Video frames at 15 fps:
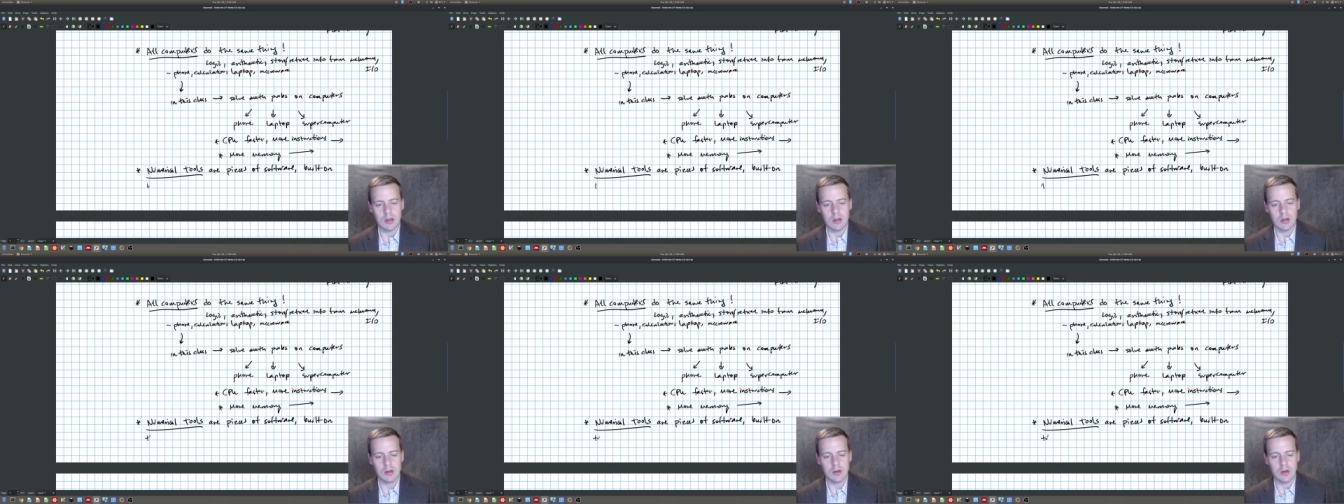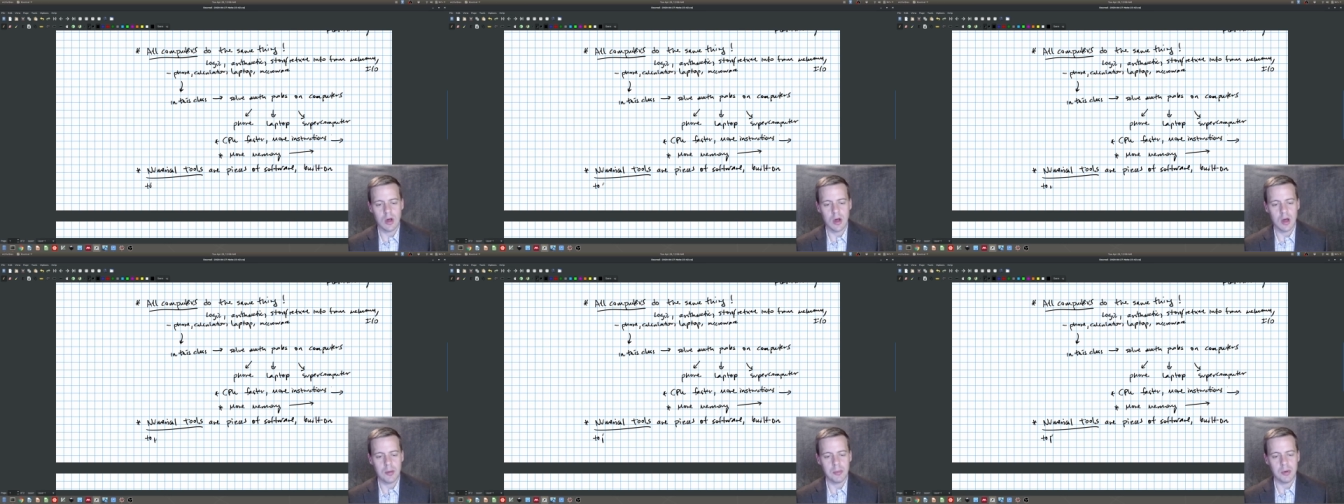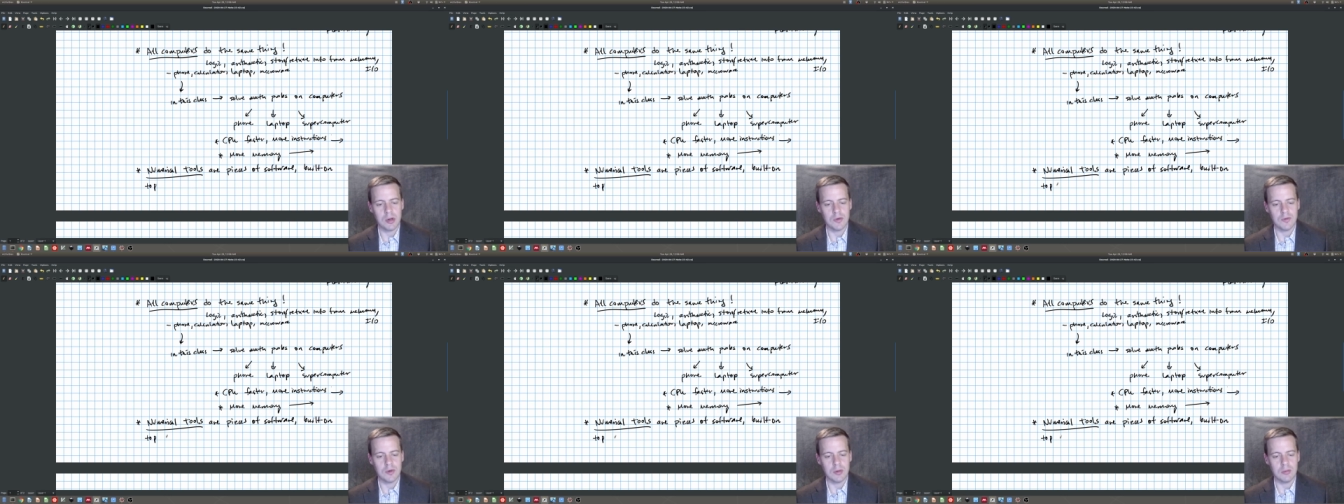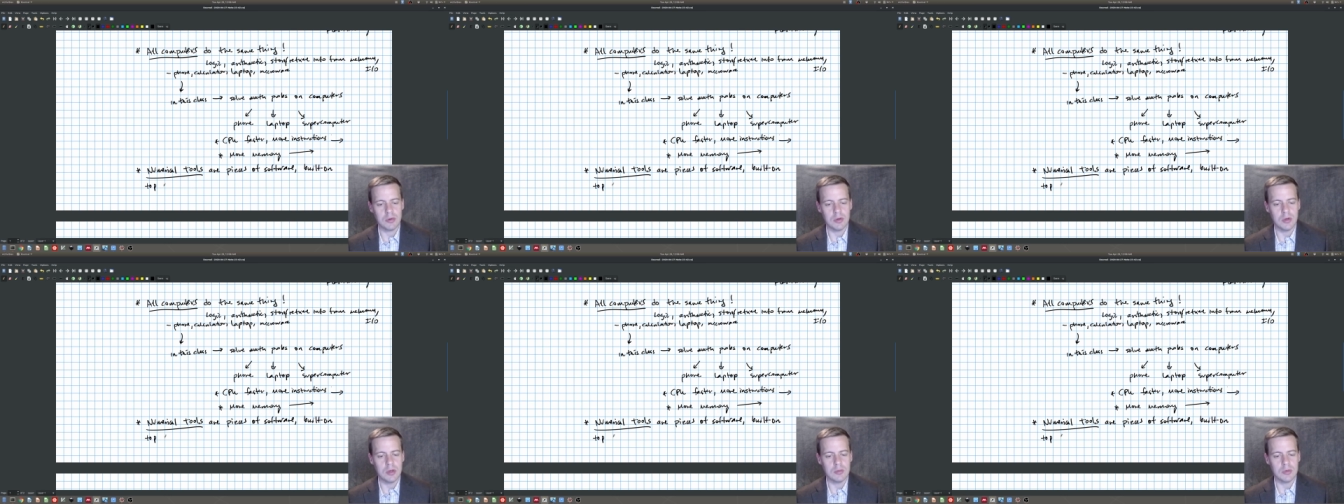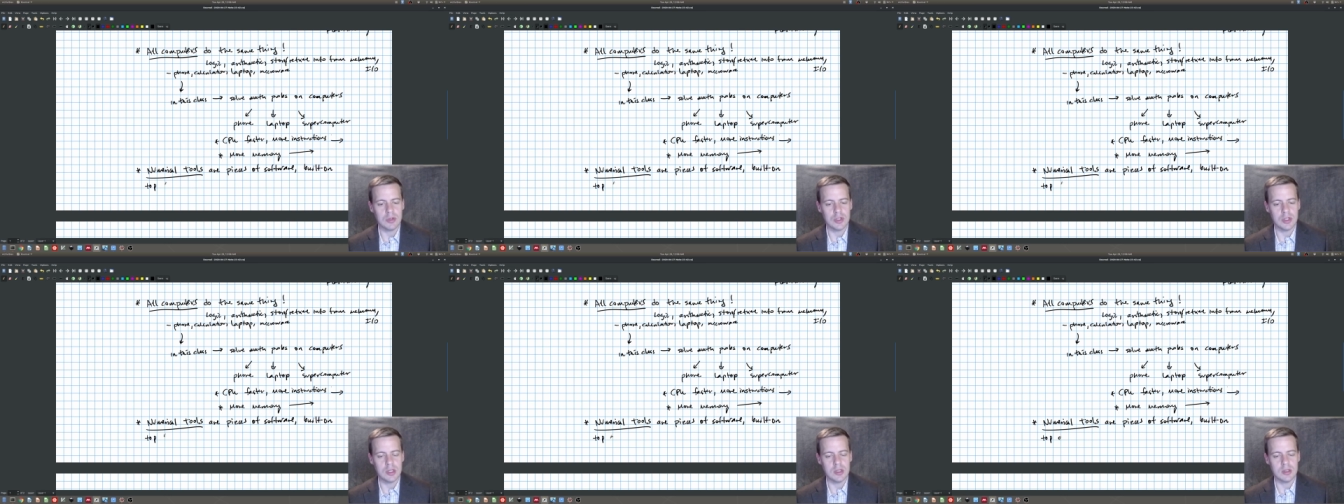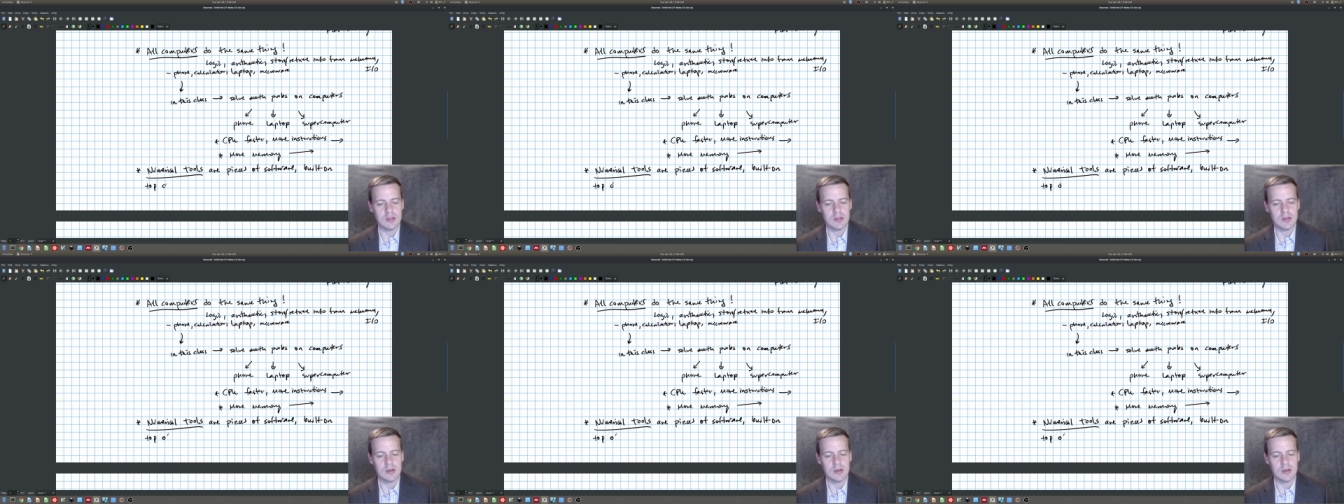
top of computing machines.